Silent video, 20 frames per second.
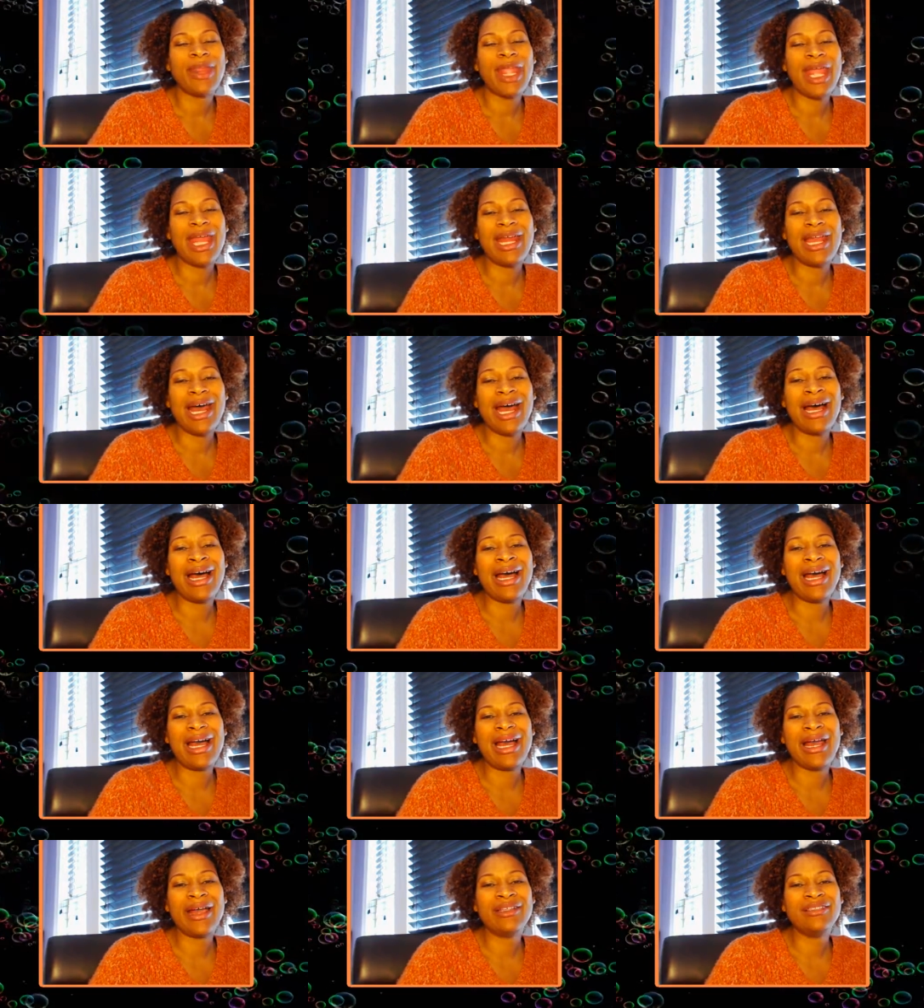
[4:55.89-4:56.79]
And
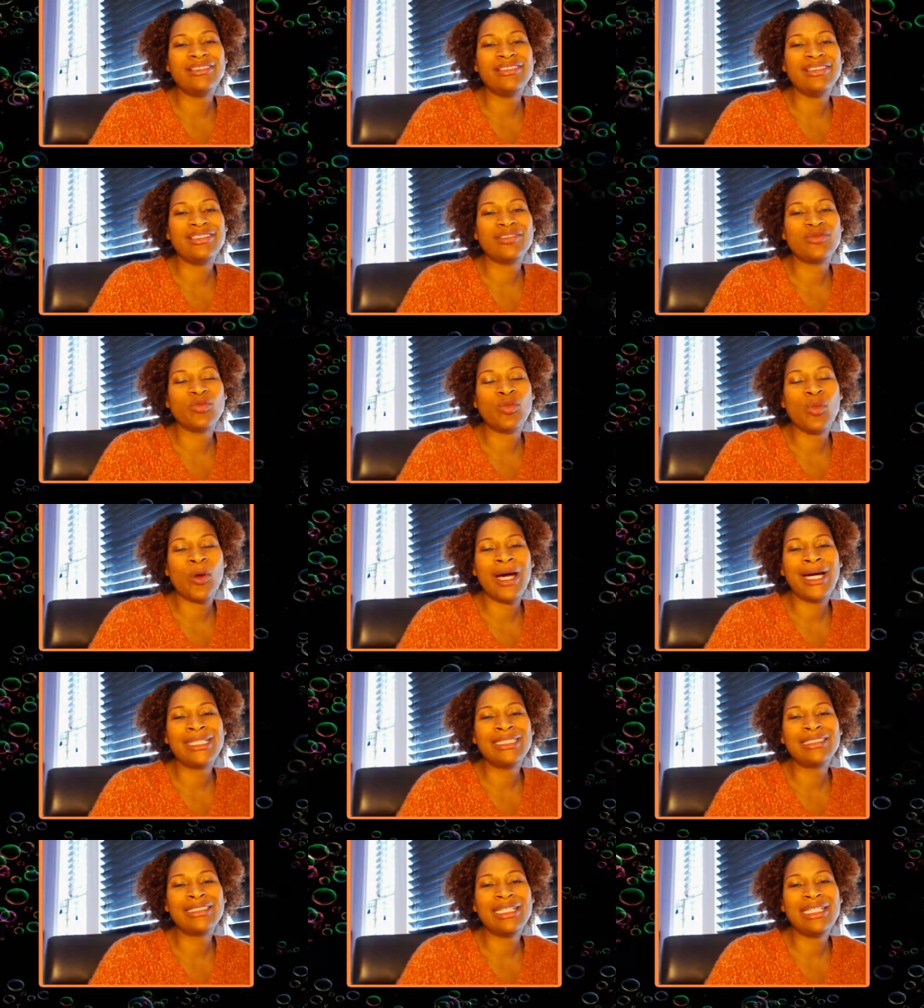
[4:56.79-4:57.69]
I just
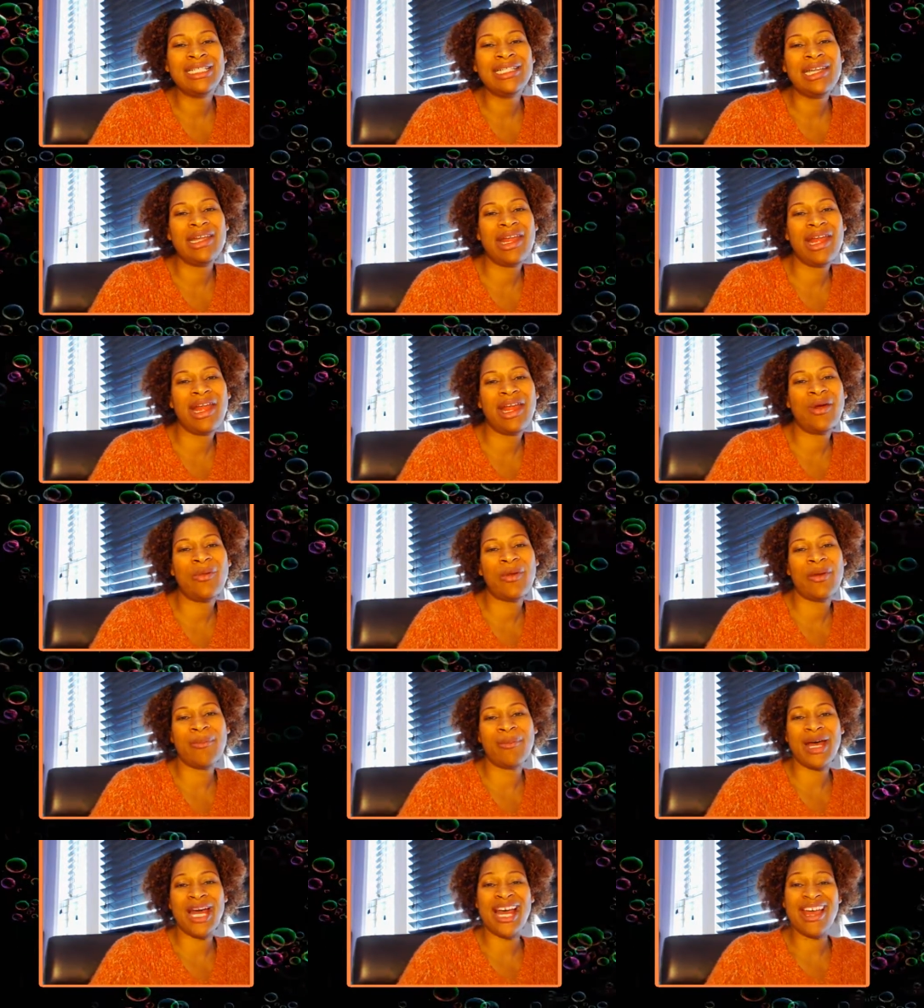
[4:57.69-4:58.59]
walked in there
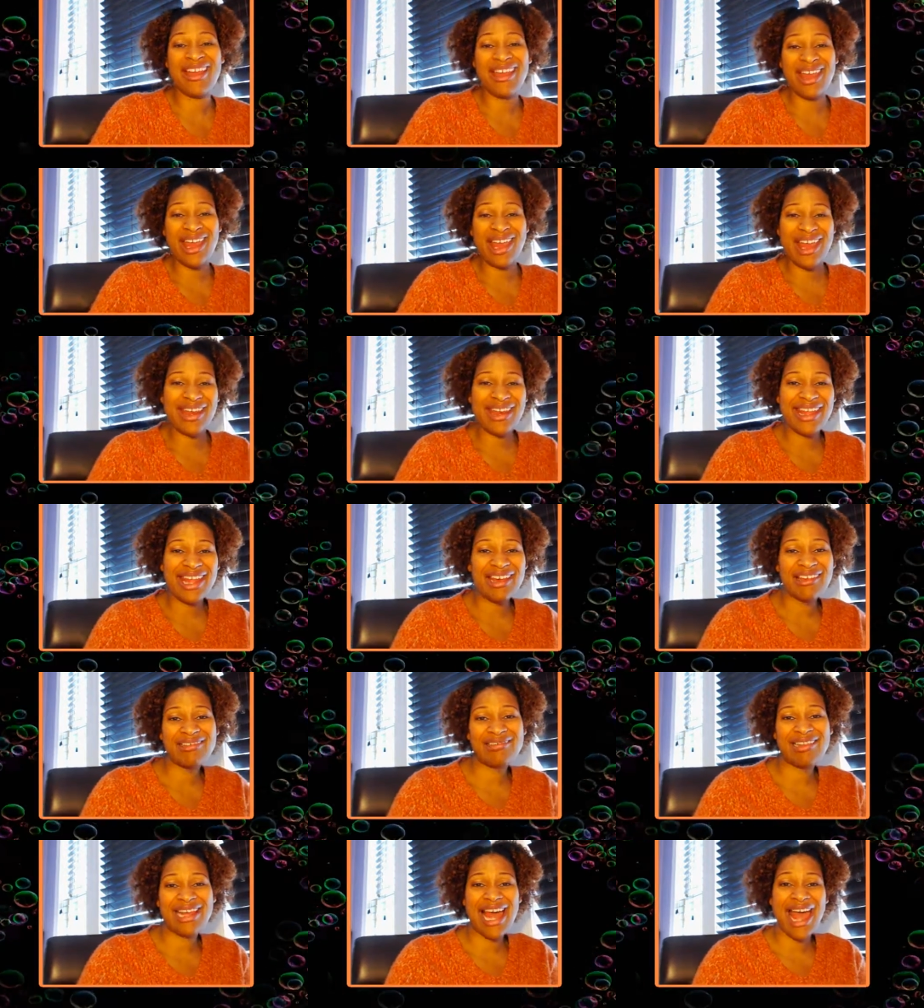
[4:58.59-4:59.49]
with my head
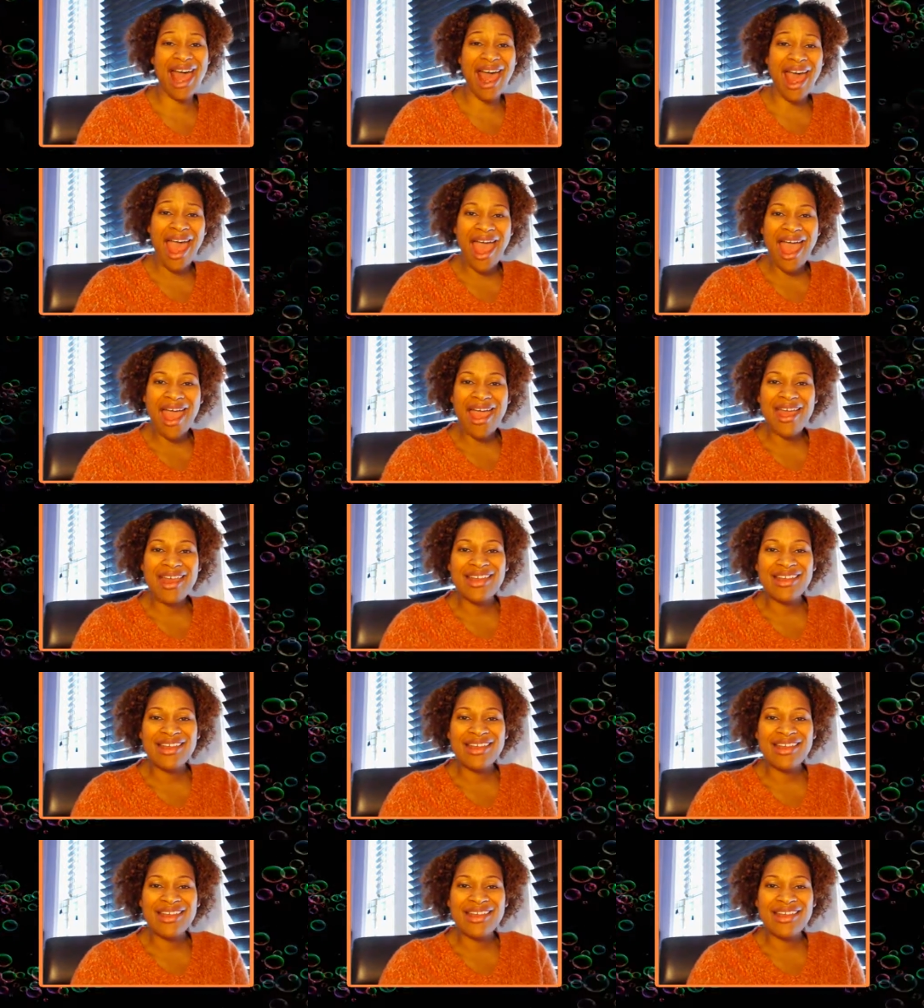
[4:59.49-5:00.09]
held high